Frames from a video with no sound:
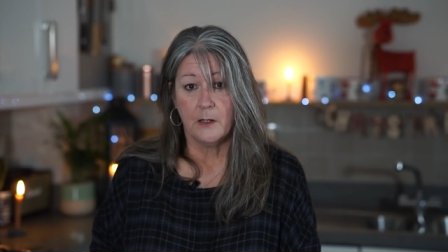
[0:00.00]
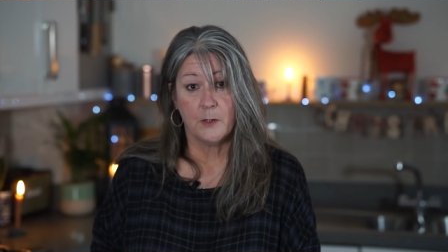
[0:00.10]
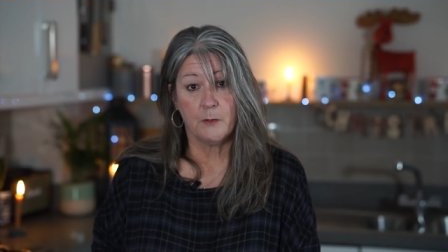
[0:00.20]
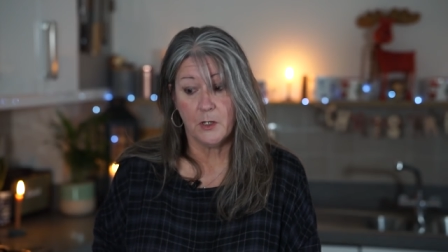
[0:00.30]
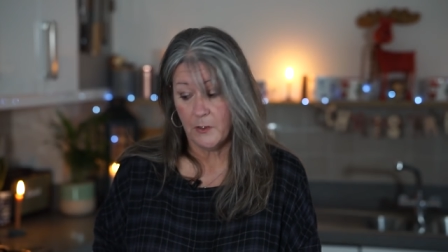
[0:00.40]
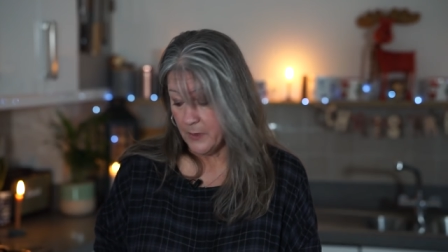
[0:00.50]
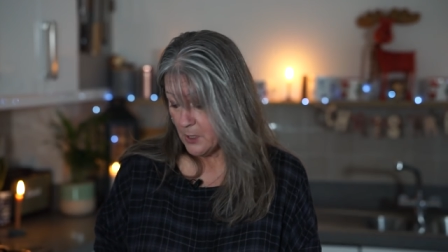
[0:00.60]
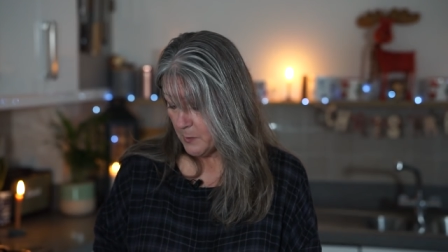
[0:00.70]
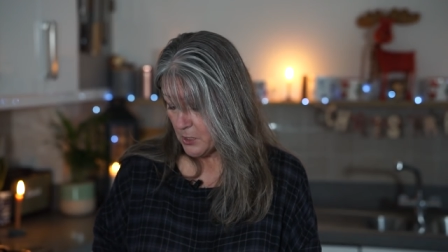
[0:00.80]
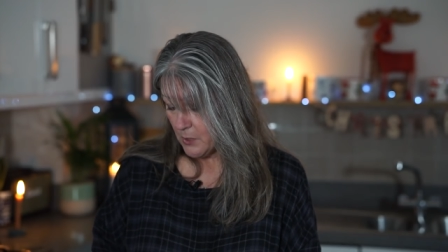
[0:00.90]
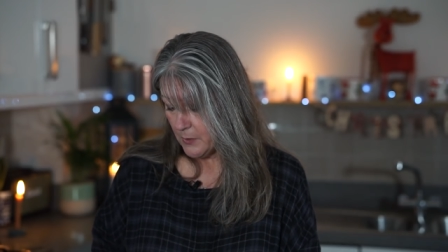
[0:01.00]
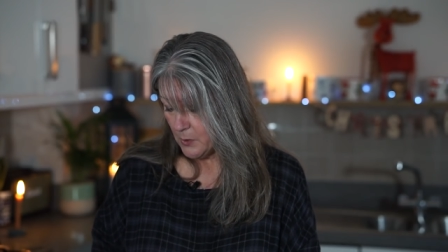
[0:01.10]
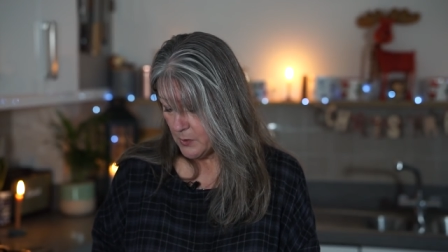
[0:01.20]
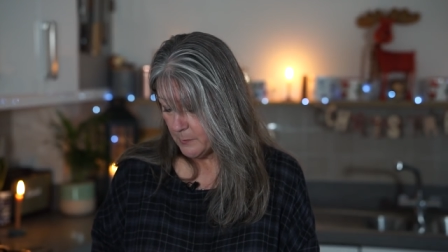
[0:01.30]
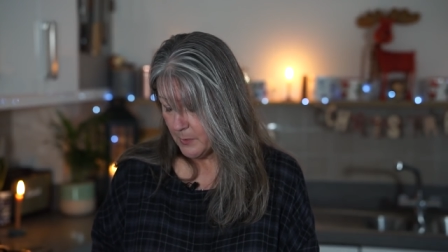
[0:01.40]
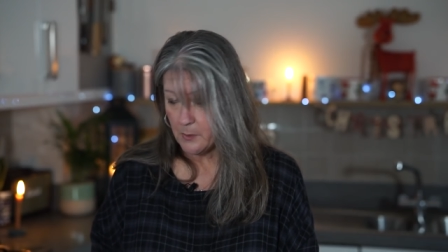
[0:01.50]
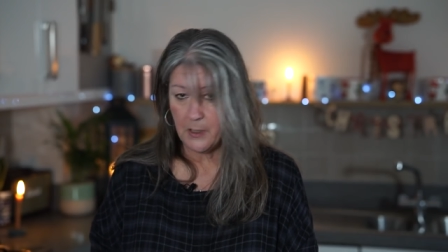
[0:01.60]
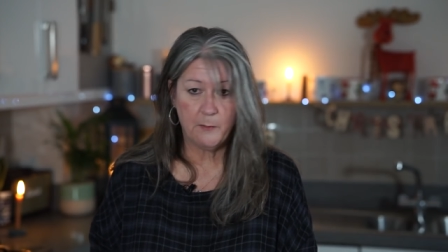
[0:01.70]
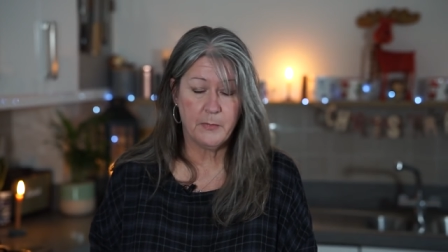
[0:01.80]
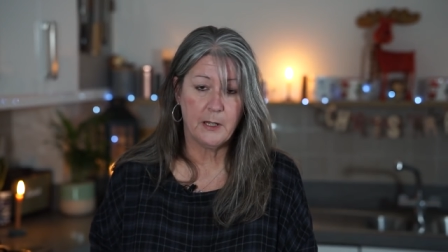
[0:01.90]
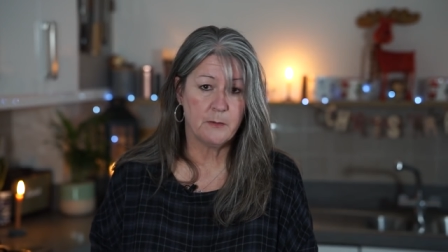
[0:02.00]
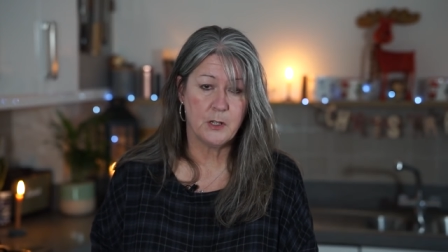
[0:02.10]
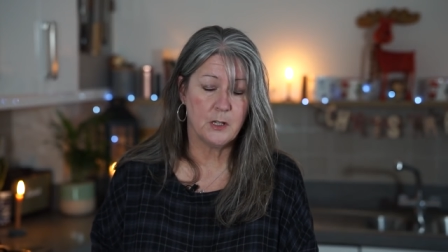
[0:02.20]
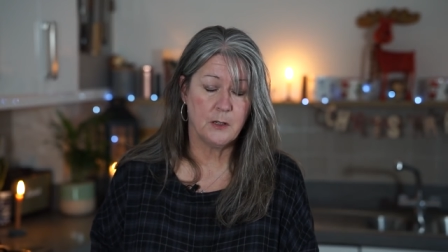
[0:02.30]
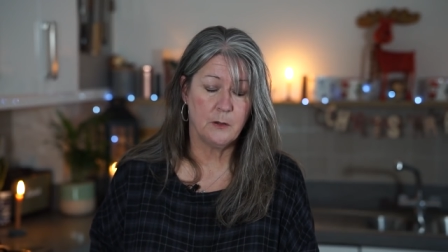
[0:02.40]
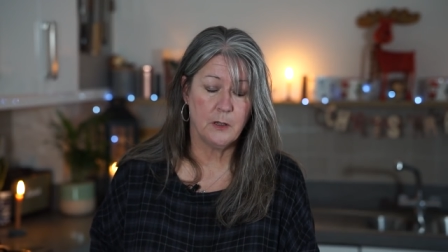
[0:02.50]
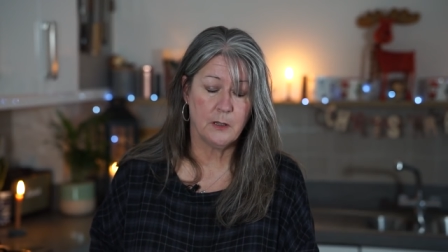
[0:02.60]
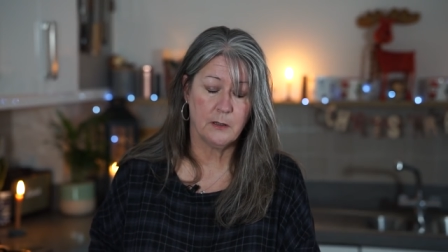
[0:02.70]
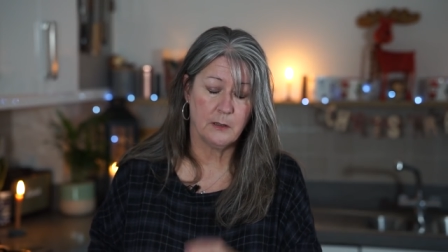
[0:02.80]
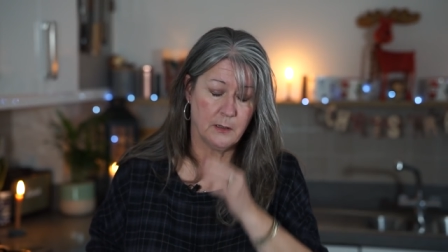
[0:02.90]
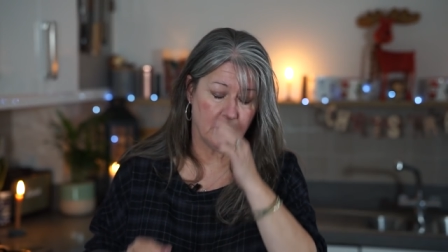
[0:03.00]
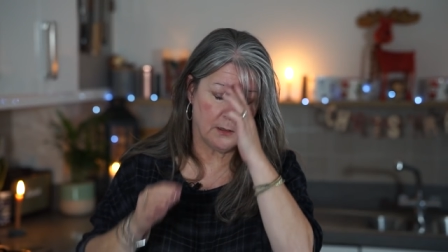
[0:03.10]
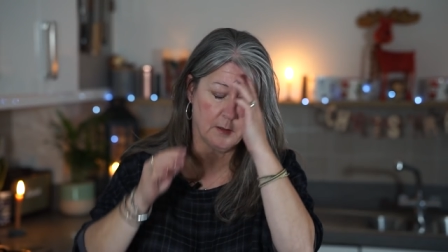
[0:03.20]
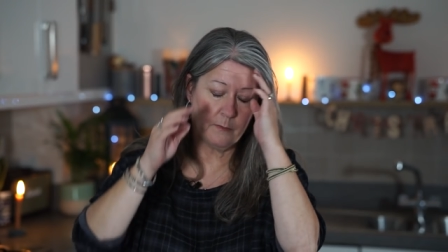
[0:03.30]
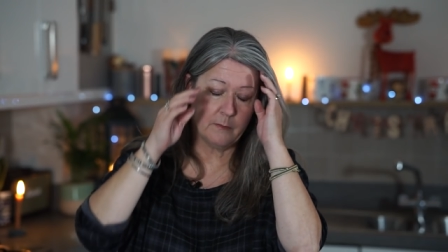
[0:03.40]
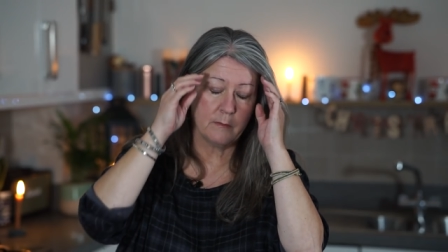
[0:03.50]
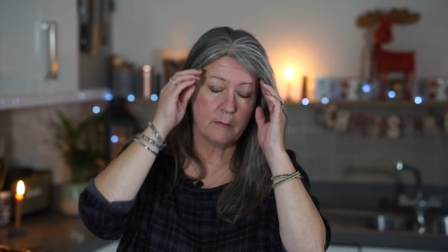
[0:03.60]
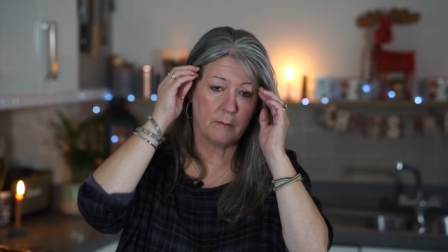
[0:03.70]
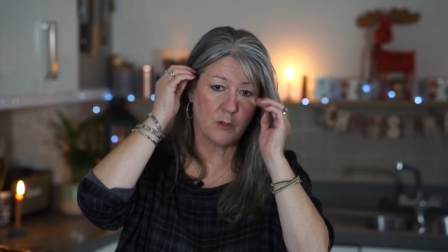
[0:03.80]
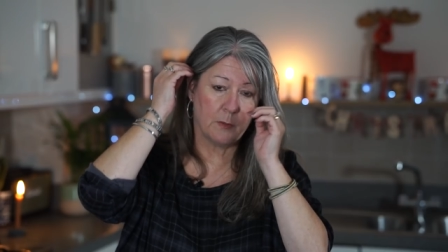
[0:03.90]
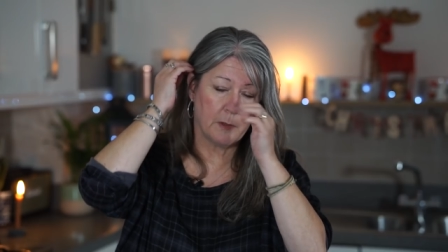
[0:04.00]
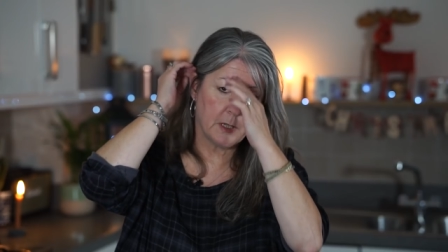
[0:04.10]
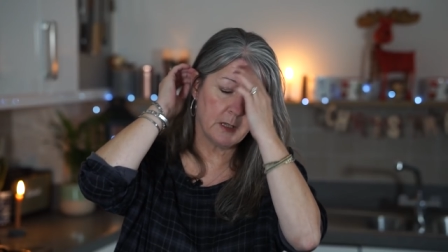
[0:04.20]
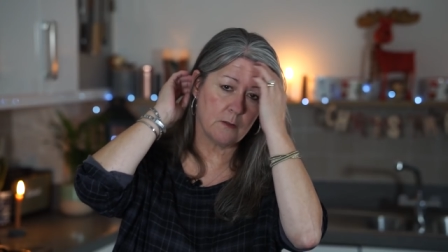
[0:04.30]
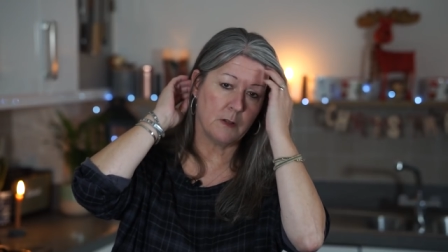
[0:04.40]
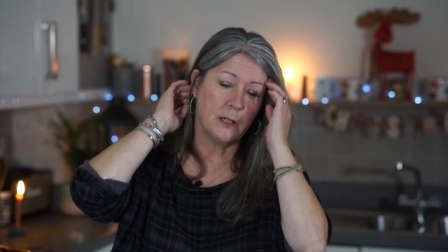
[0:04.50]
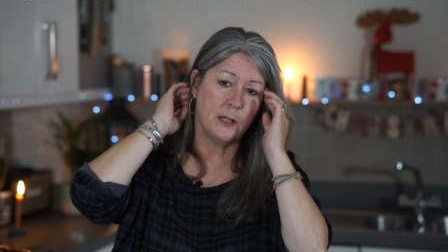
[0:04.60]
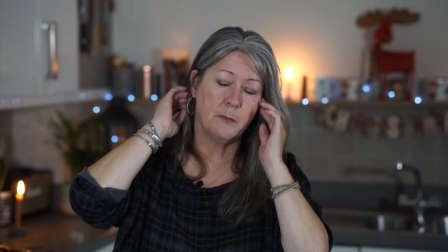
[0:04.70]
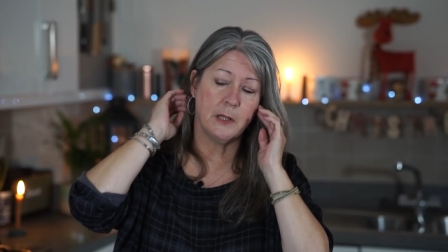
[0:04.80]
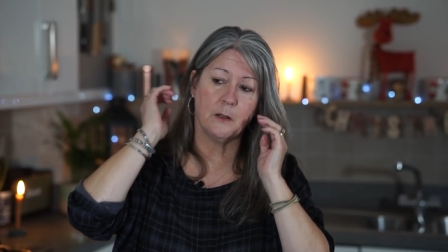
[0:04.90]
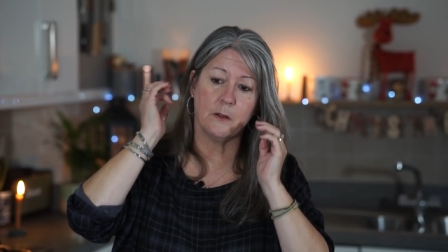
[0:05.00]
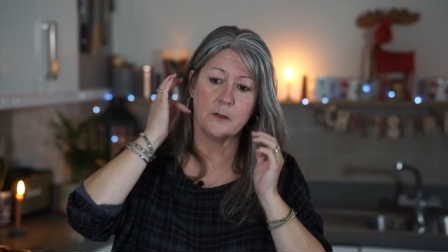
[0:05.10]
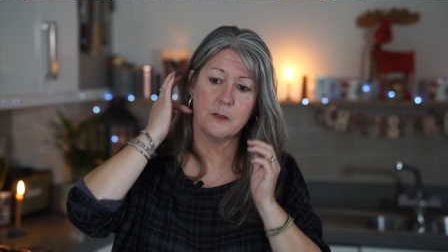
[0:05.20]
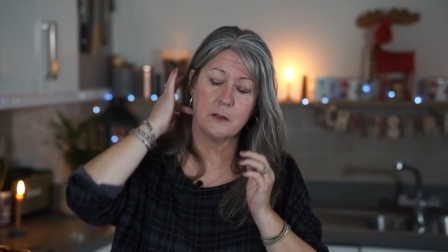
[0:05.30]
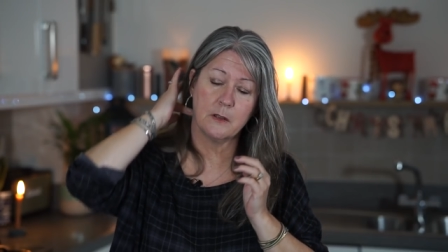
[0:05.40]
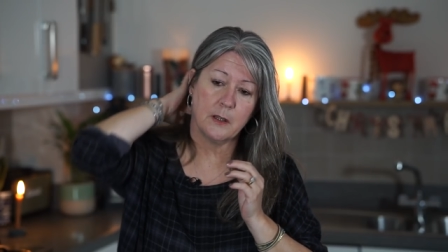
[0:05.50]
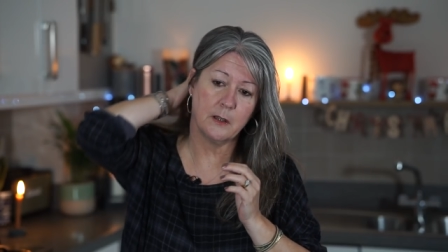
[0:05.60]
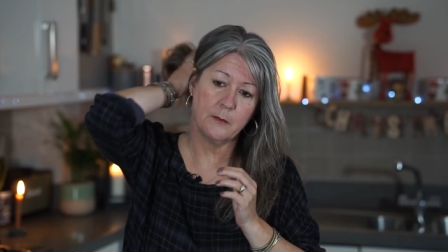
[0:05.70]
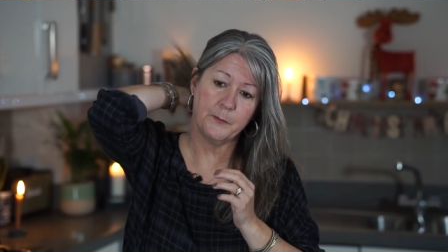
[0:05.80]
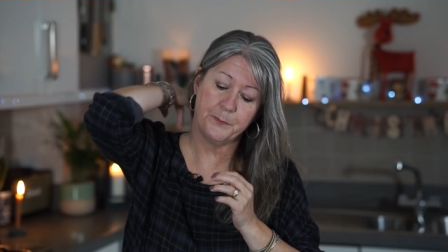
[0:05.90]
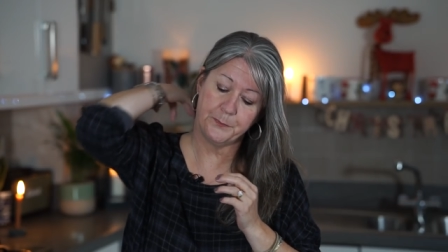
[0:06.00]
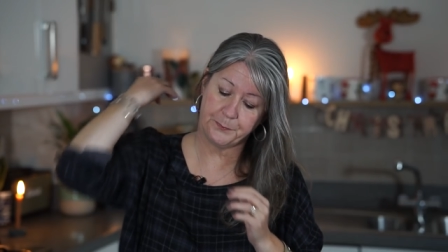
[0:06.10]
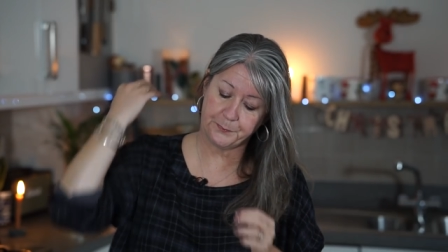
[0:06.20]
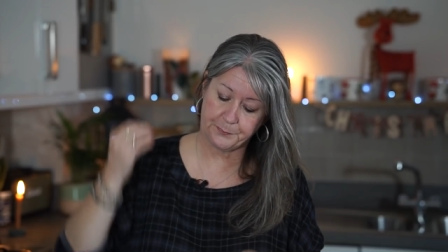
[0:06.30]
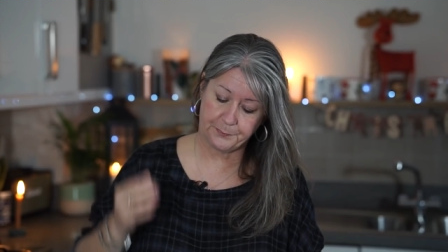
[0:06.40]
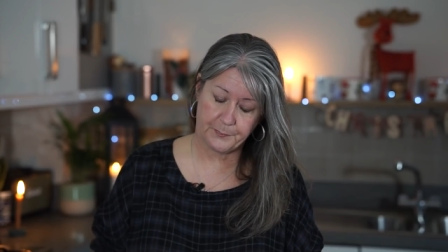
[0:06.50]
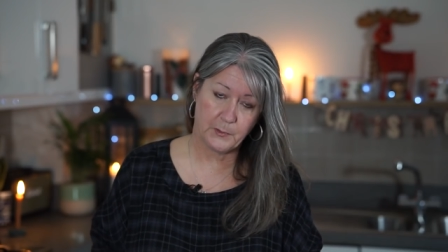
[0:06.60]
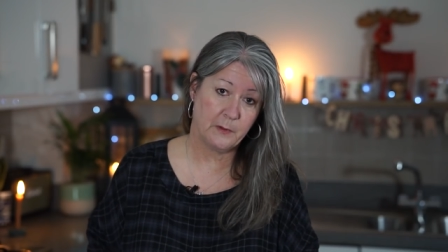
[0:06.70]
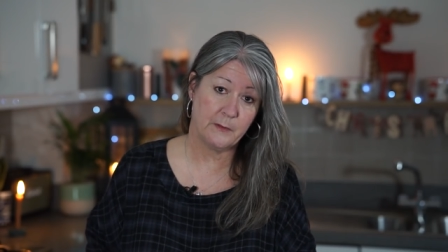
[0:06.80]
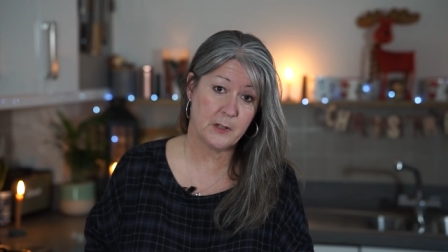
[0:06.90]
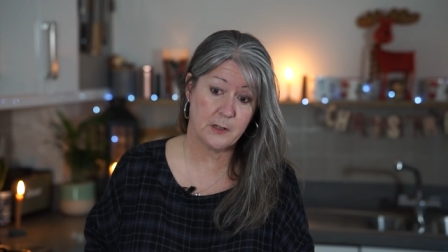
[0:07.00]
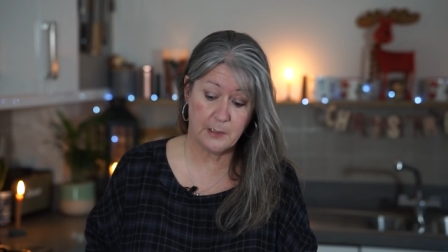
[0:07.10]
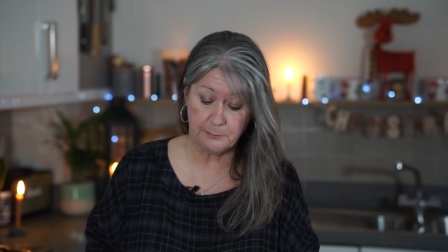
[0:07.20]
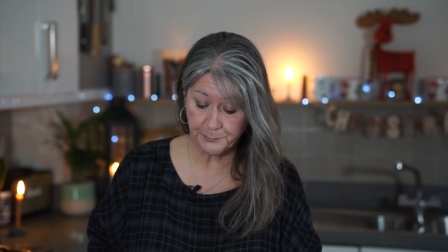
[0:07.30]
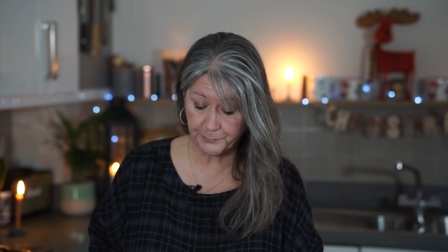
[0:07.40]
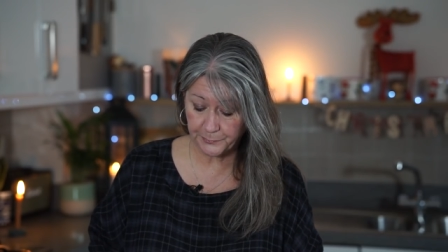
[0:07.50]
just wanted to finish by showing you some, because we haven't been able to do shop updates really, because we haven't had time.